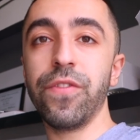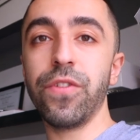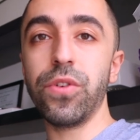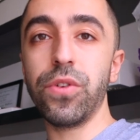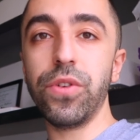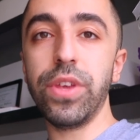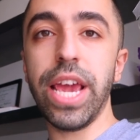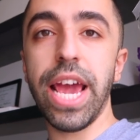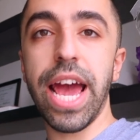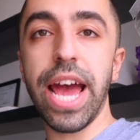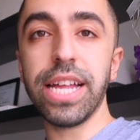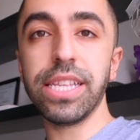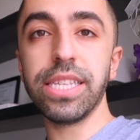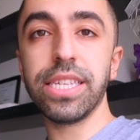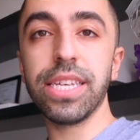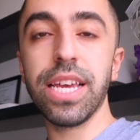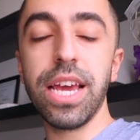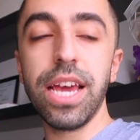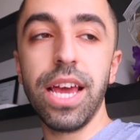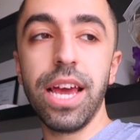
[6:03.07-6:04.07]
food yet,
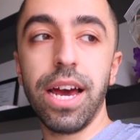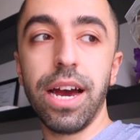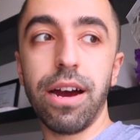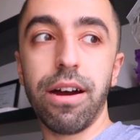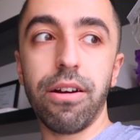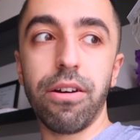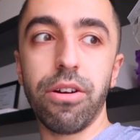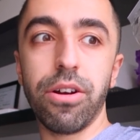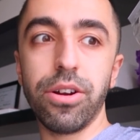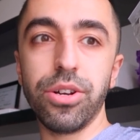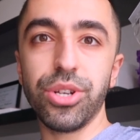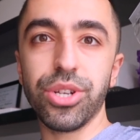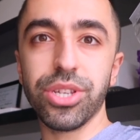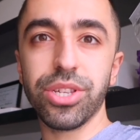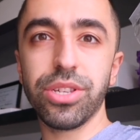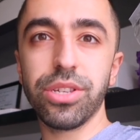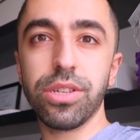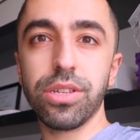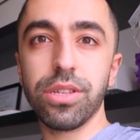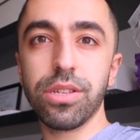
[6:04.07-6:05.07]
or
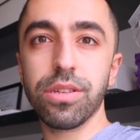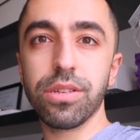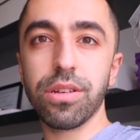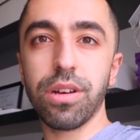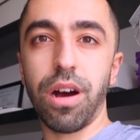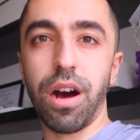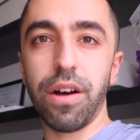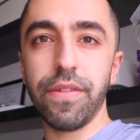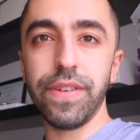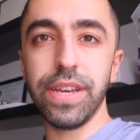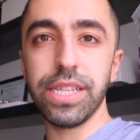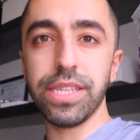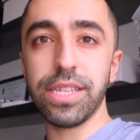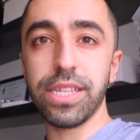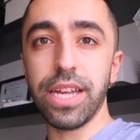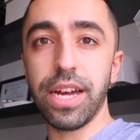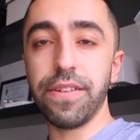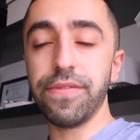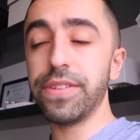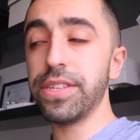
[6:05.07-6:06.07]
just coffee and
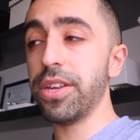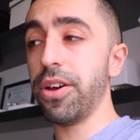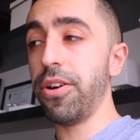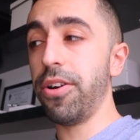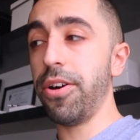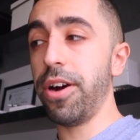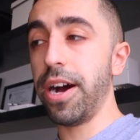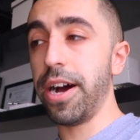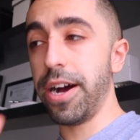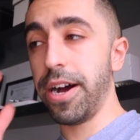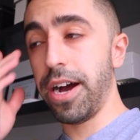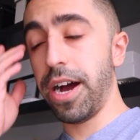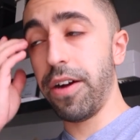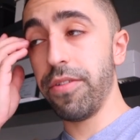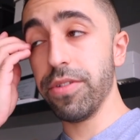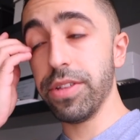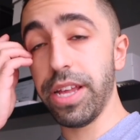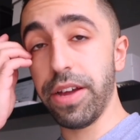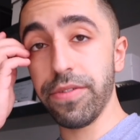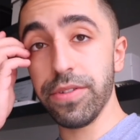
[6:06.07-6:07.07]
stuff, so uh, I
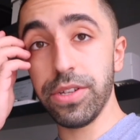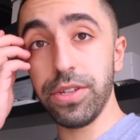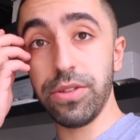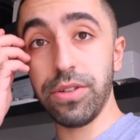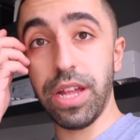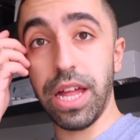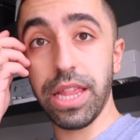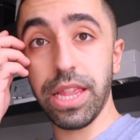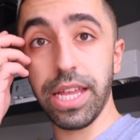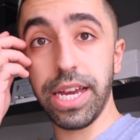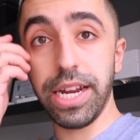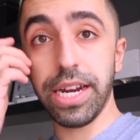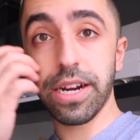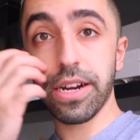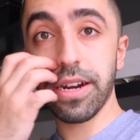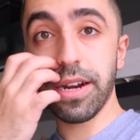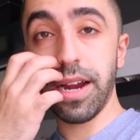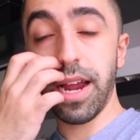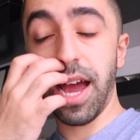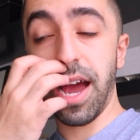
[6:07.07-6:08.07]
will definitely do that
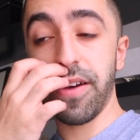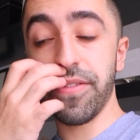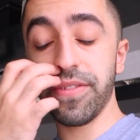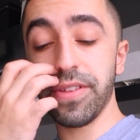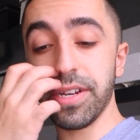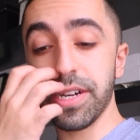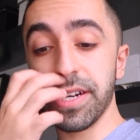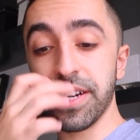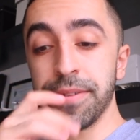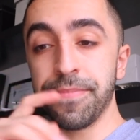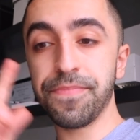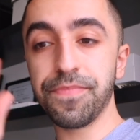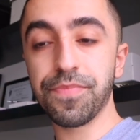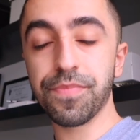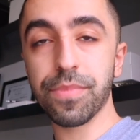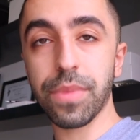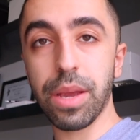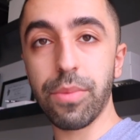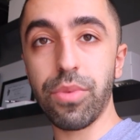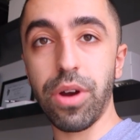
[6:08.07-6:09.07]
later after
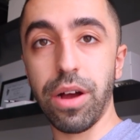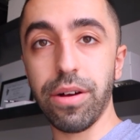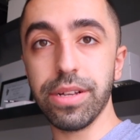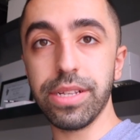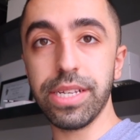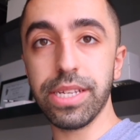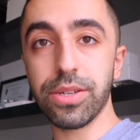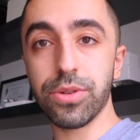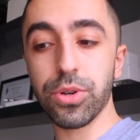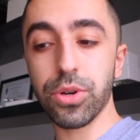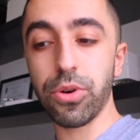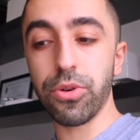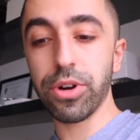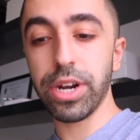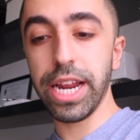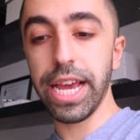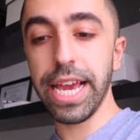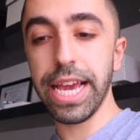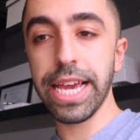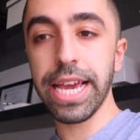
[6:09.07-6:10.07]
probably this
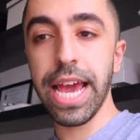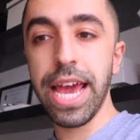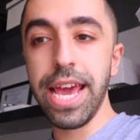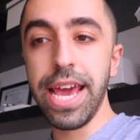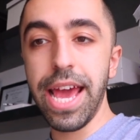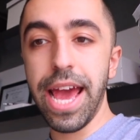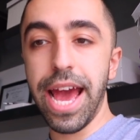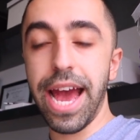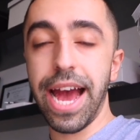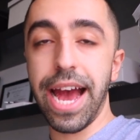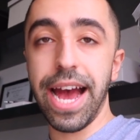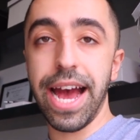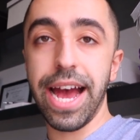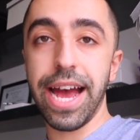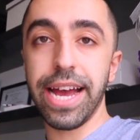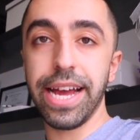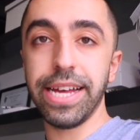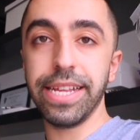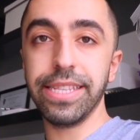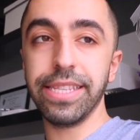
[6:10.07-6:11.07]
recording,
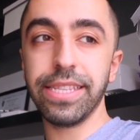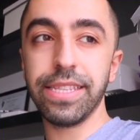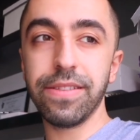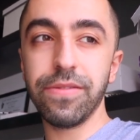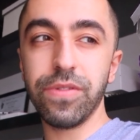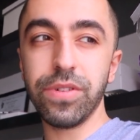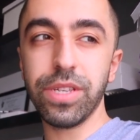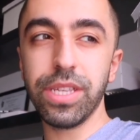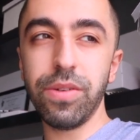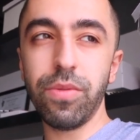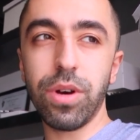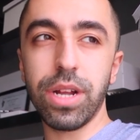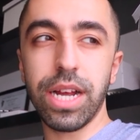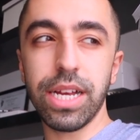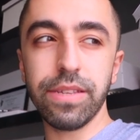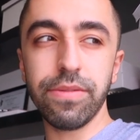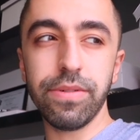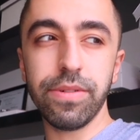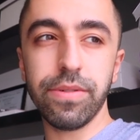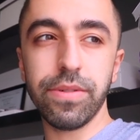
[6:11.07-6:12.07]
and we'll see what
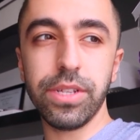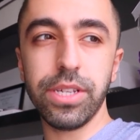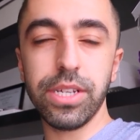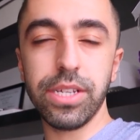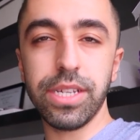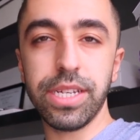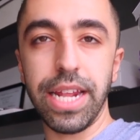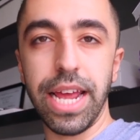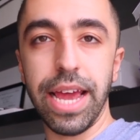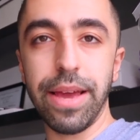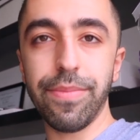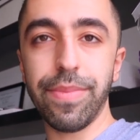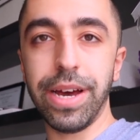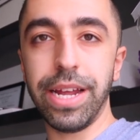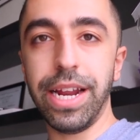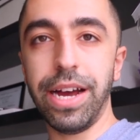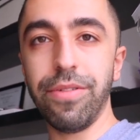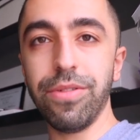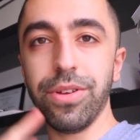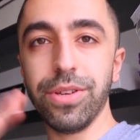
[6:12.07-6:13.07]
else we will do today.
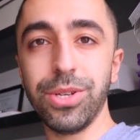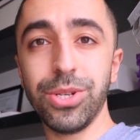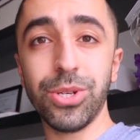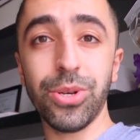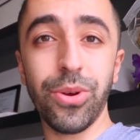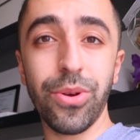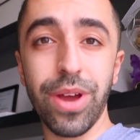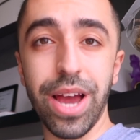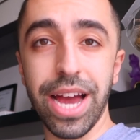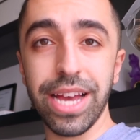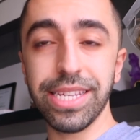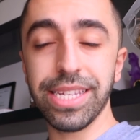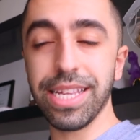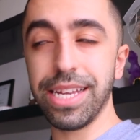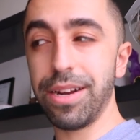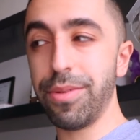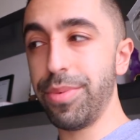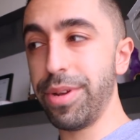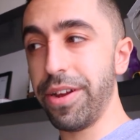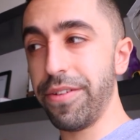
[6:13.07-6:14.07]
But I will show you guys a
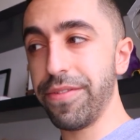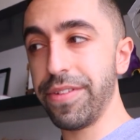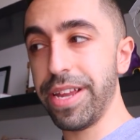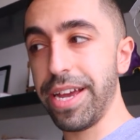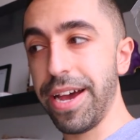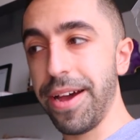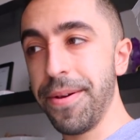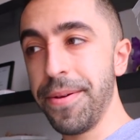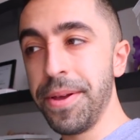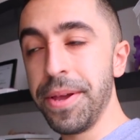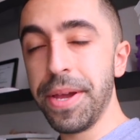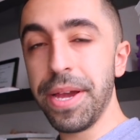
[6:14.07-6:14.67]
little bit of the